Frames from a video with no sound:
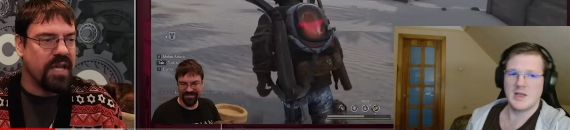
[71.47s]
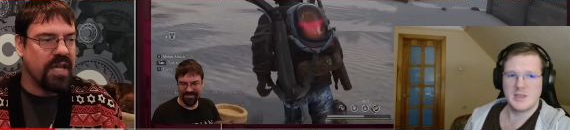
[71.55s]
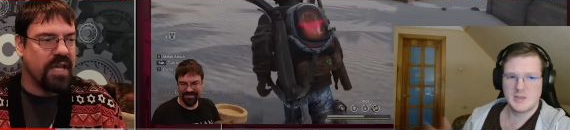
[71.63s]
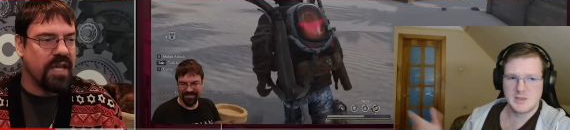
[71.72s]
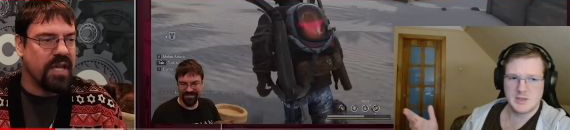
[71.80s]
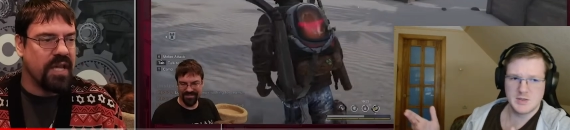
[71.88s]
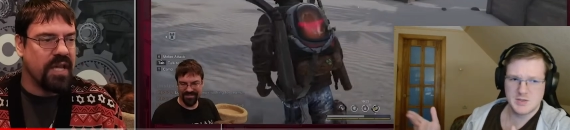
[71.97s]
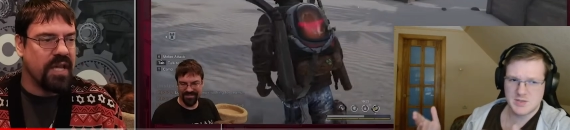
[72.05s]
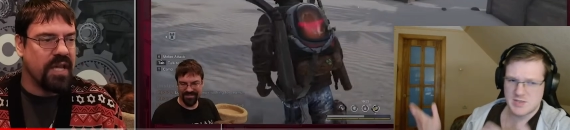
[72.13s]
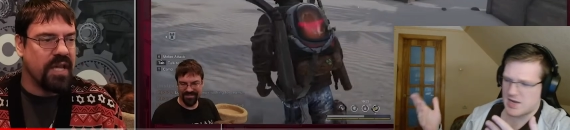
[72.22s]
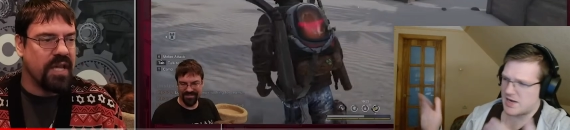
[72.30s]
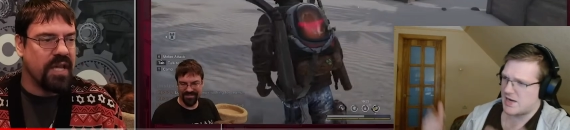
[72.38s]
Speaker 1: looks
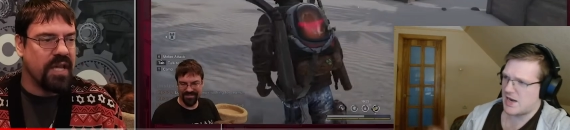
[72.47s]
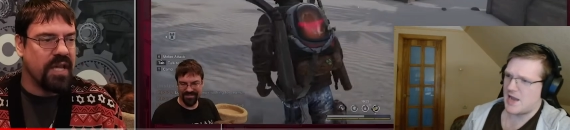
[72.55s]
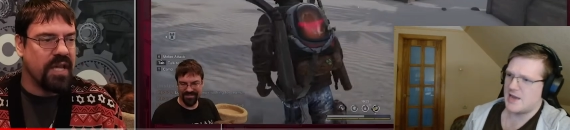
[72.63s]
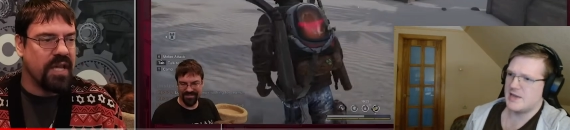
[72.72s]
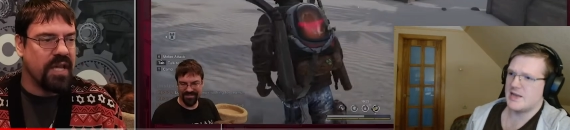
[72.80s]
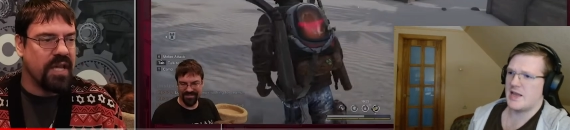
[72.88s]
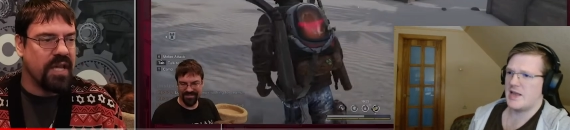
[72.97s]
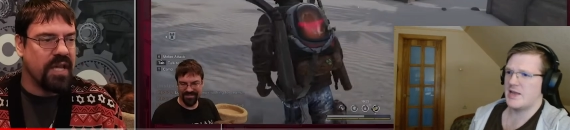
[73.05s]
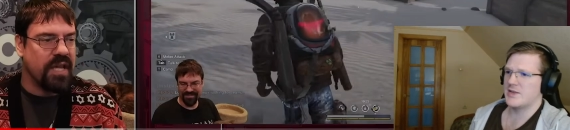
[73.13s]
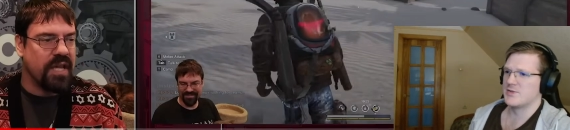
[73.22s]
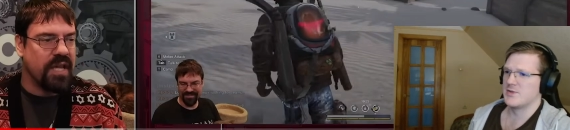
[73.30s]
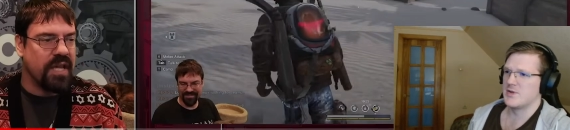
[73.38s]
and kind of is
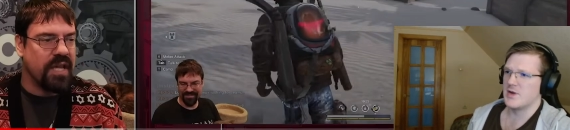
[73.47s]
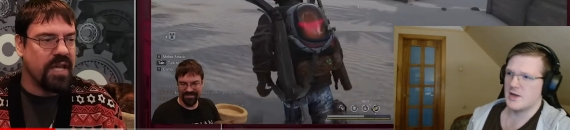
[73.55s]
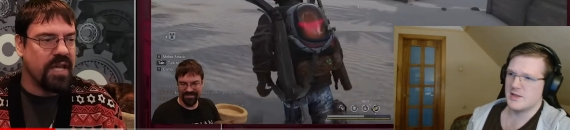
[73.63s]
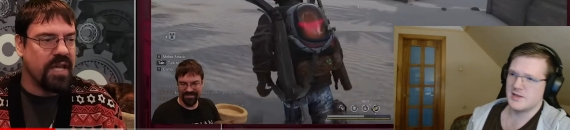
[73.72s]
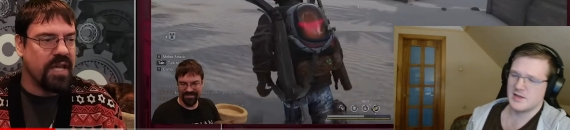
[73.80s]
good,